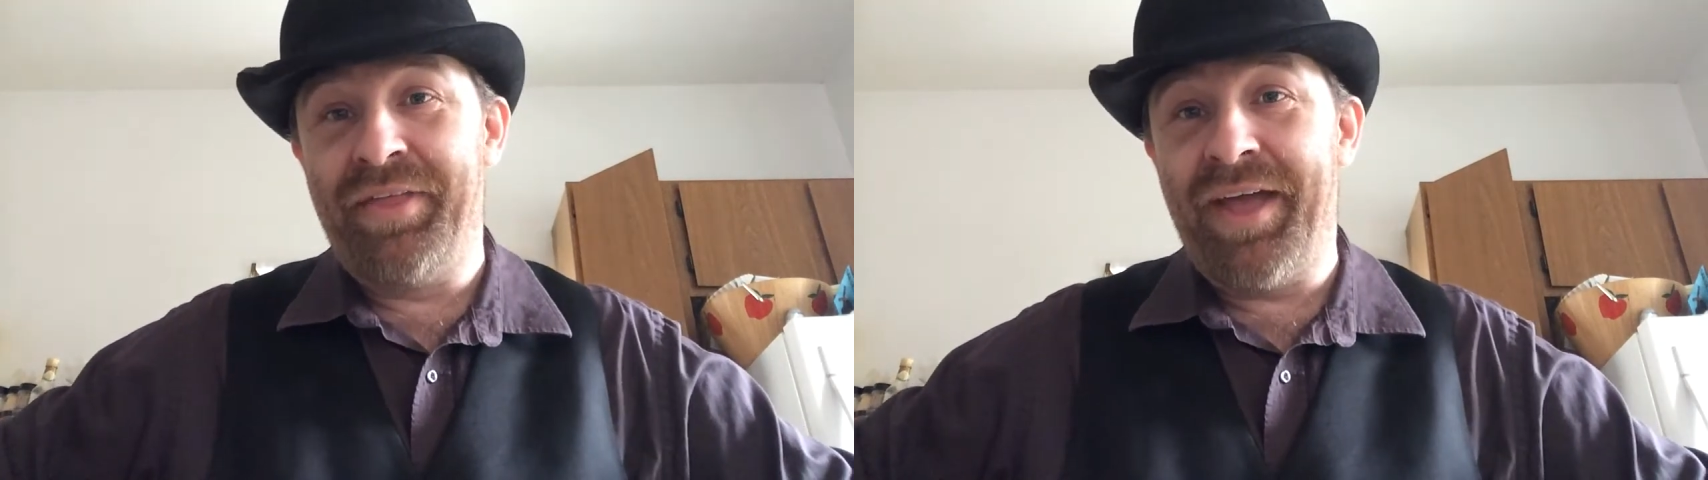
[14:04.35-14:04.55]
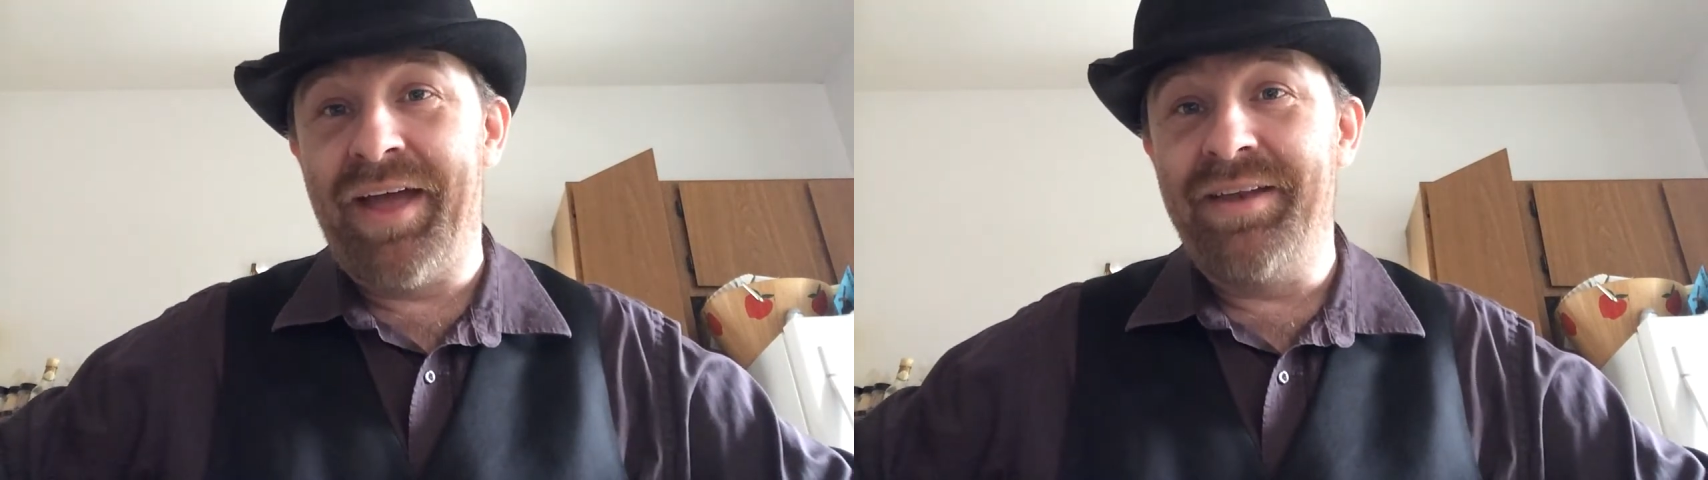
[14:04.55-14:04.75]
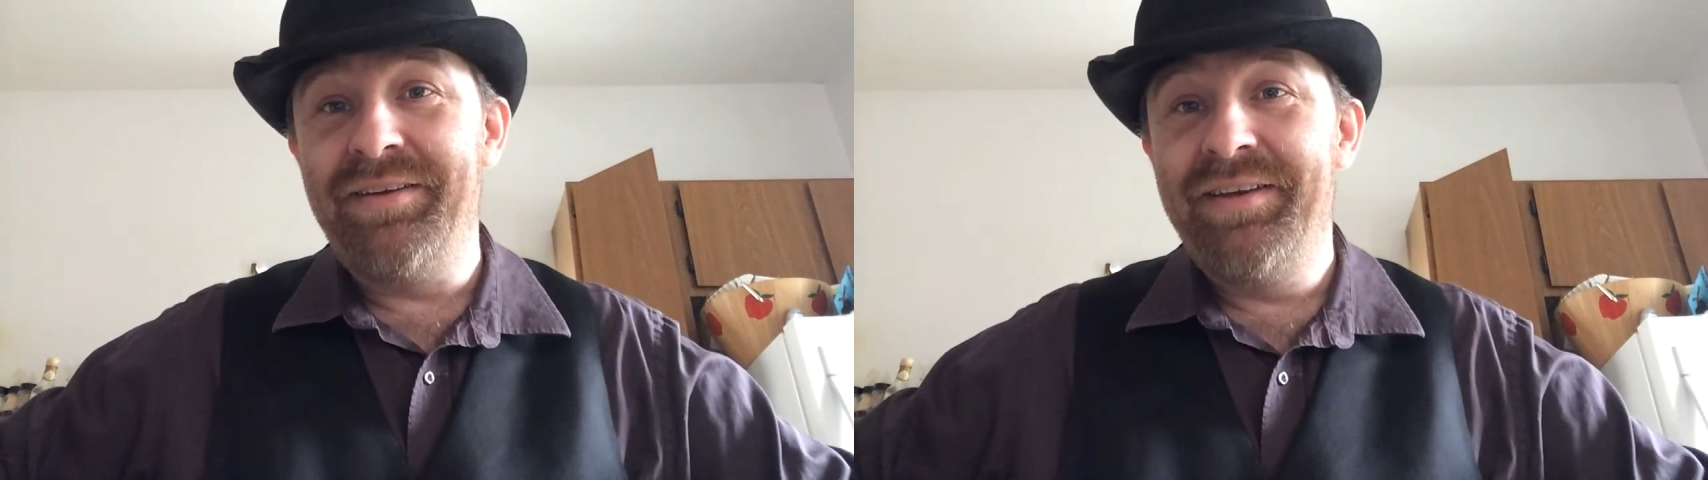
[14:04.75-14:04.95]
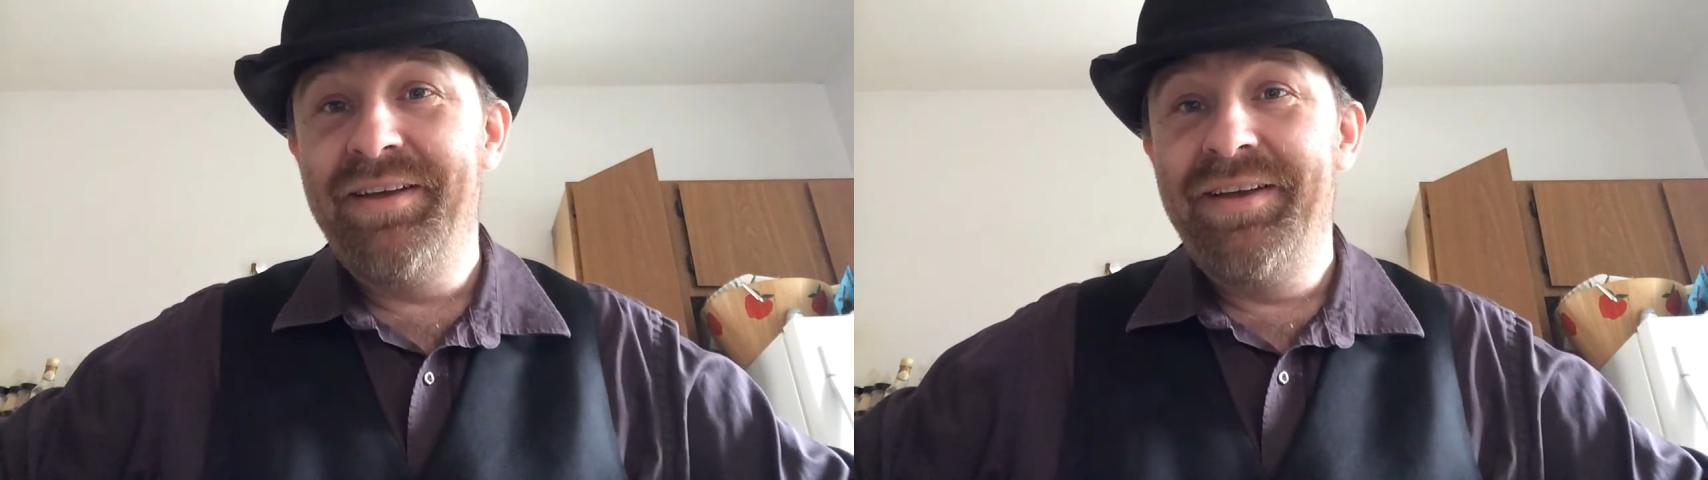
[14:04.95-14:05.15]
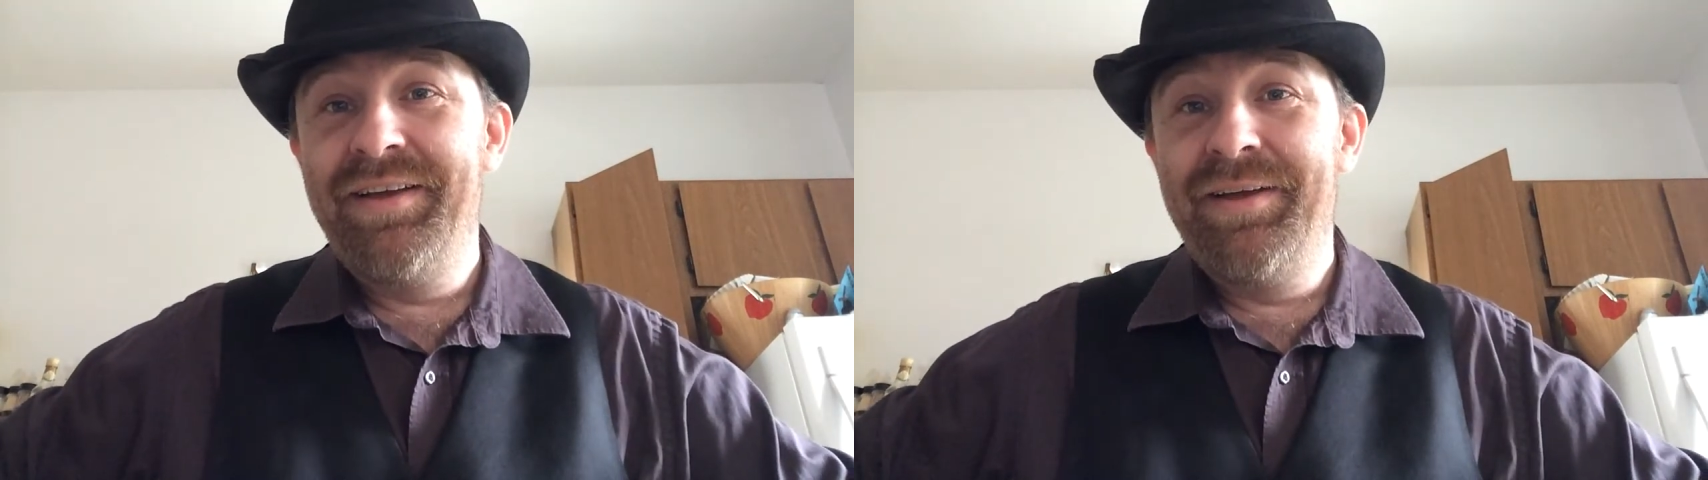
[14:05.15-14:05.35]
that.
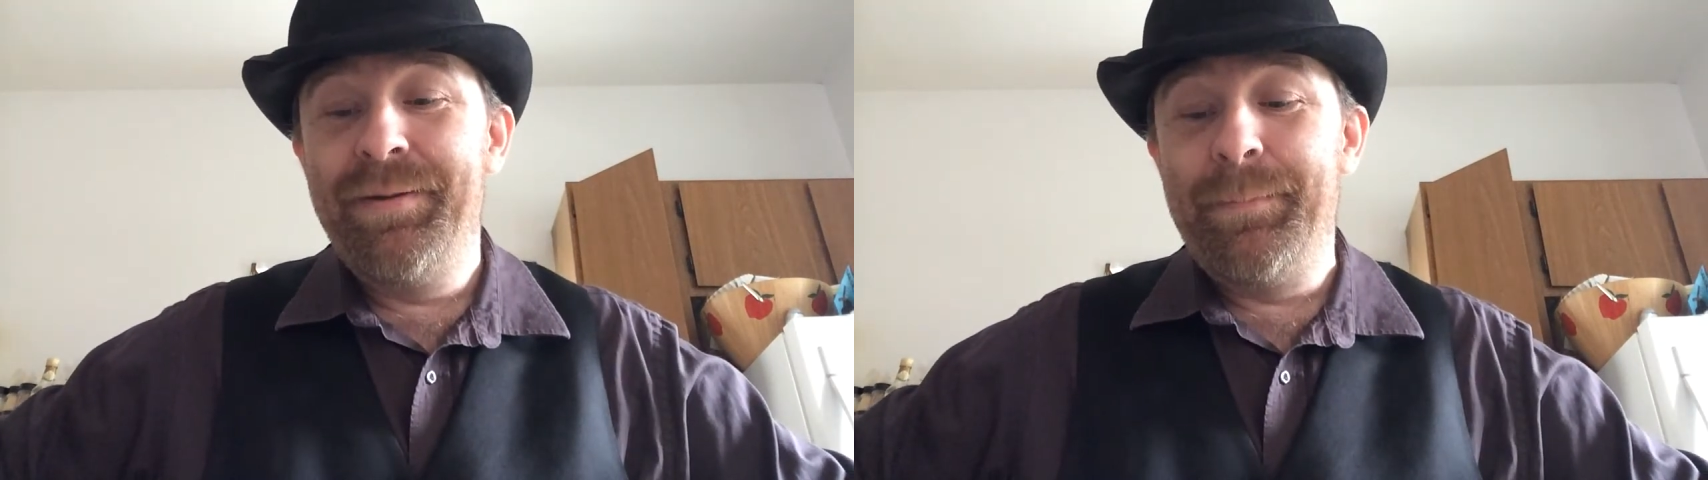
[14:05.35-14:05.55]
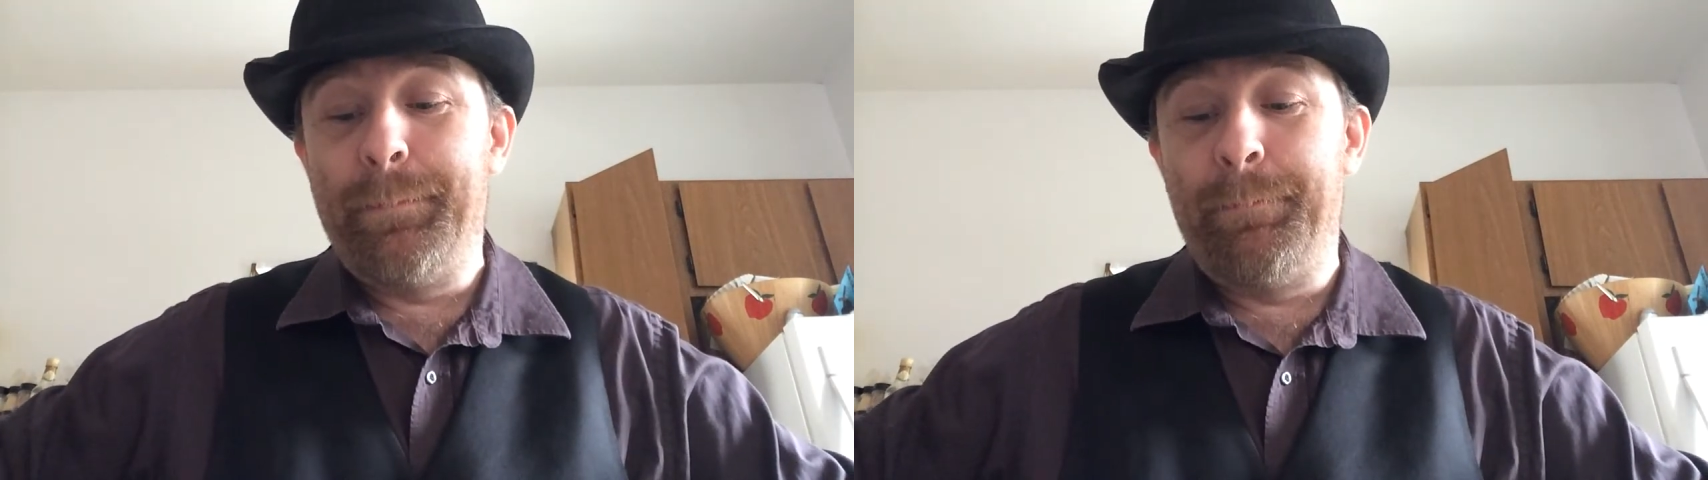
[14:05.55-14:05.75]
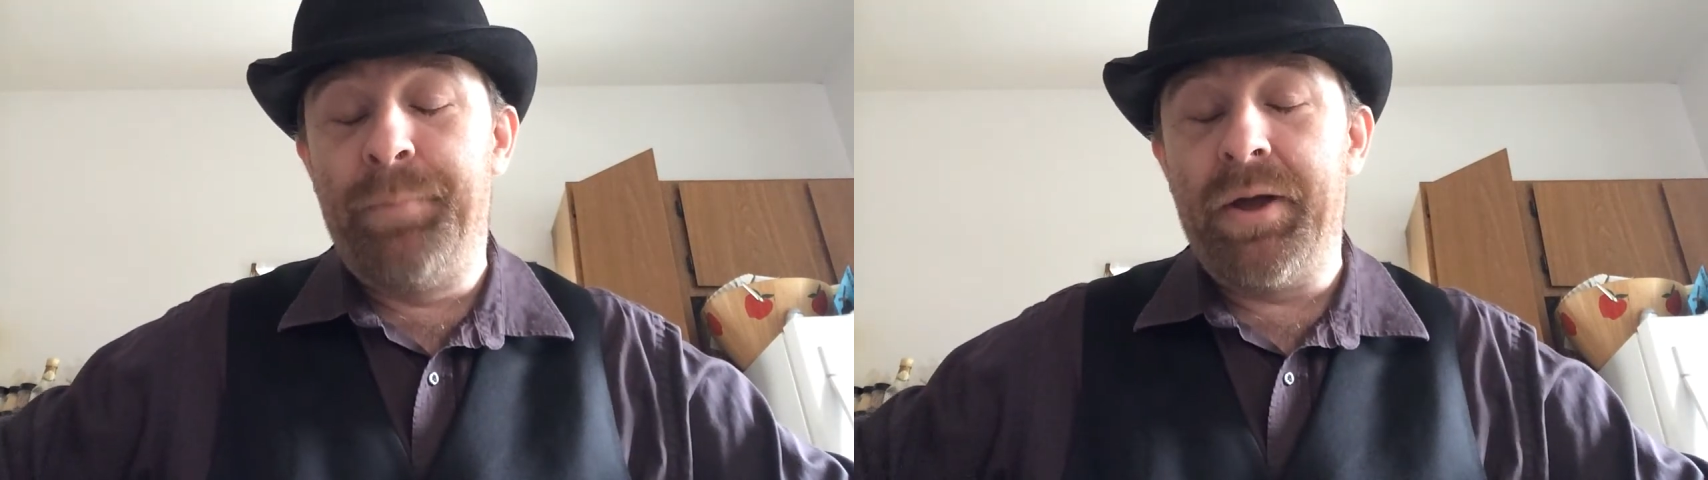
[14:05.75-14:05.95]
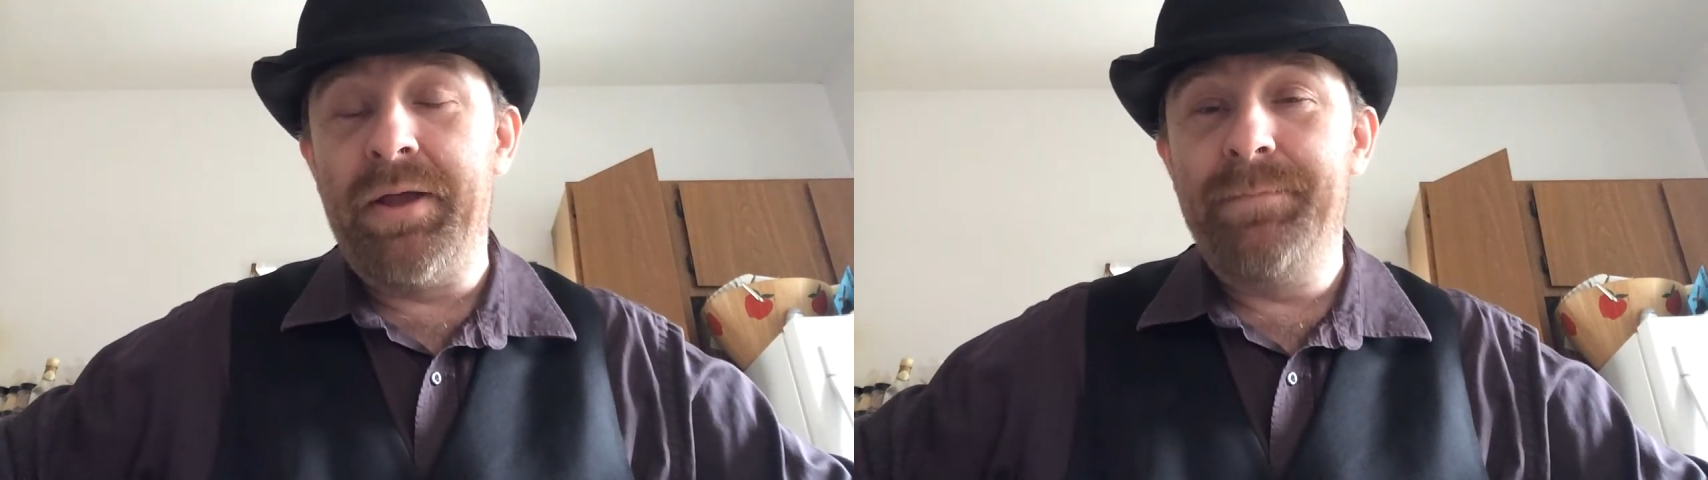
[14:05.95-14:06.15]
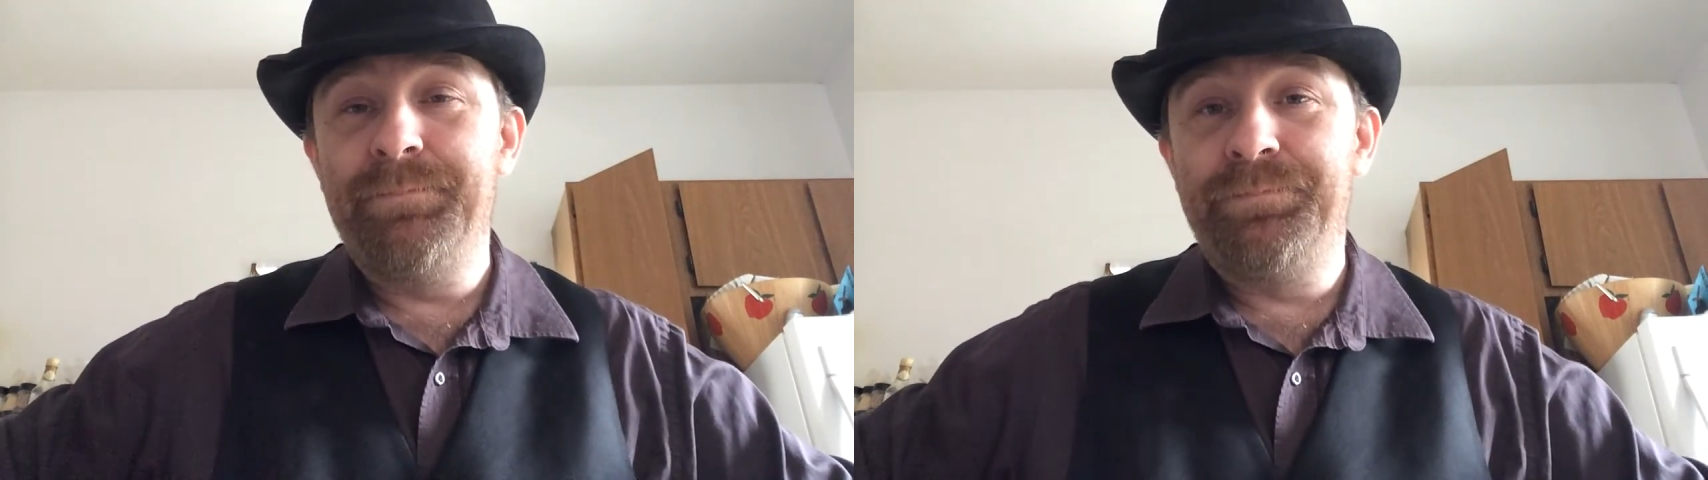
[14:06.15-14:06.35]

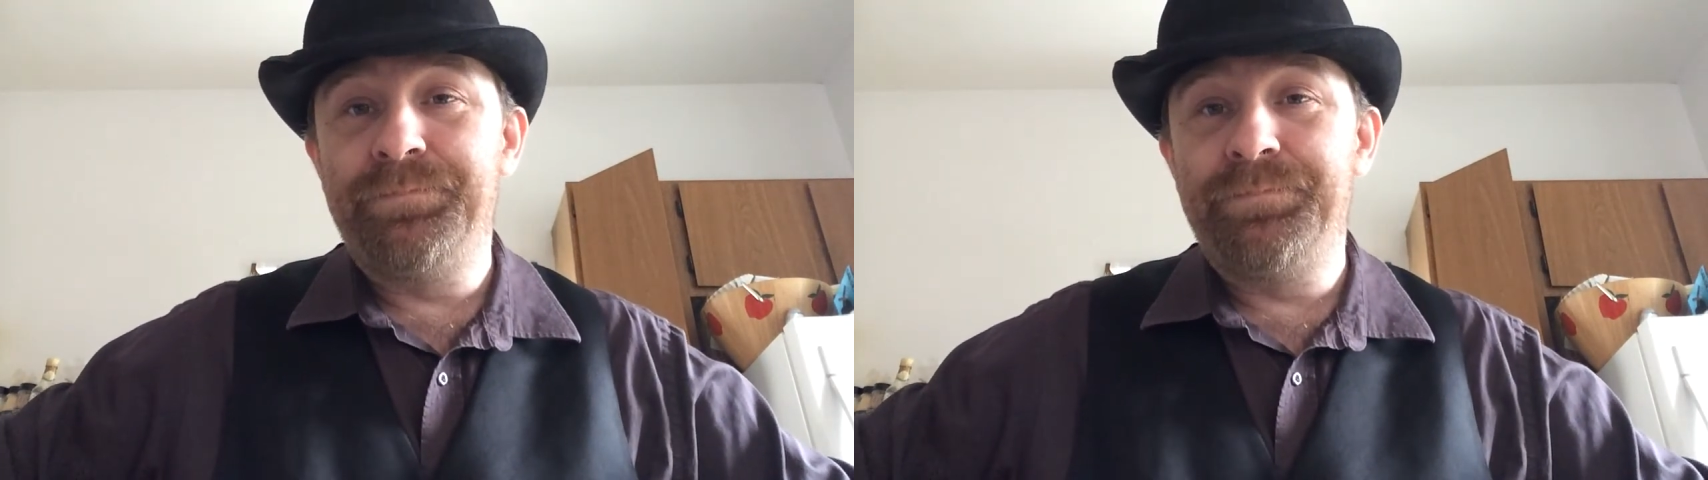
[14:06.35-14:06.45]
But